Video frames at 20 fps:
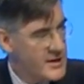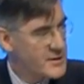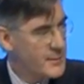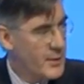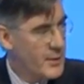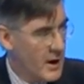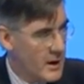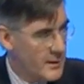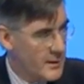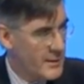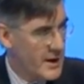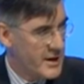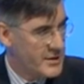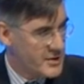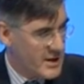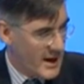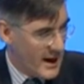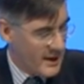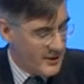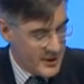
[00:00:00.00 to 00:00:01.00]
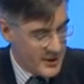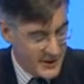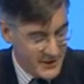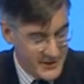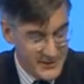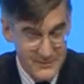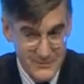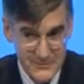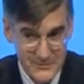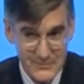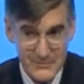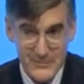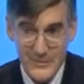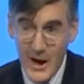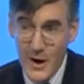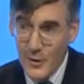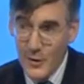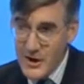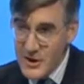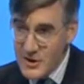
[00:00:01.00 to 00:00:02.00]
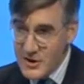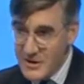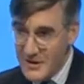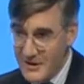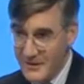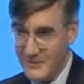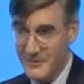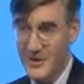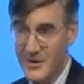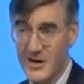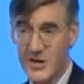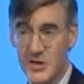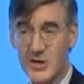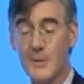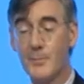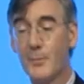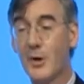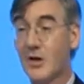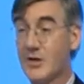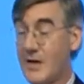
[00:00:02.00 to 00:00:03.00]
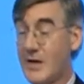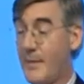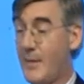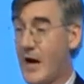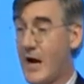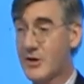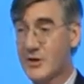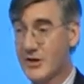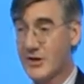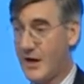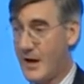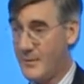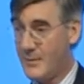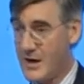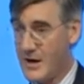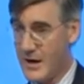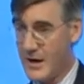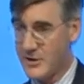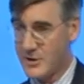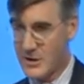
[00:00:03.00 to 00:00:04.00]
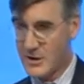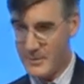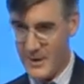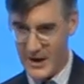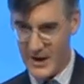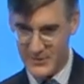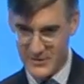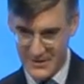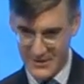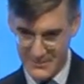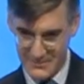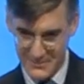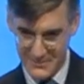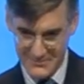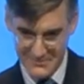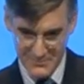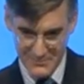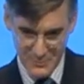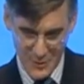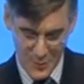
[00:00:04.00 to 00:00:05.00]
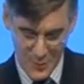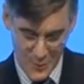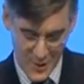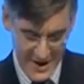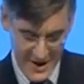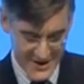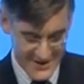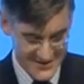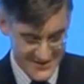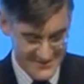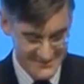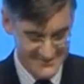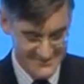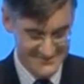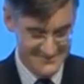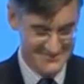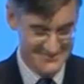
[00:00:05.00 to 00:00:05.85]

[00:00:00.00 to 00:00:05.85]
As a parliamentarian, no, listen, because I'm actually going to be nice about it. But wait.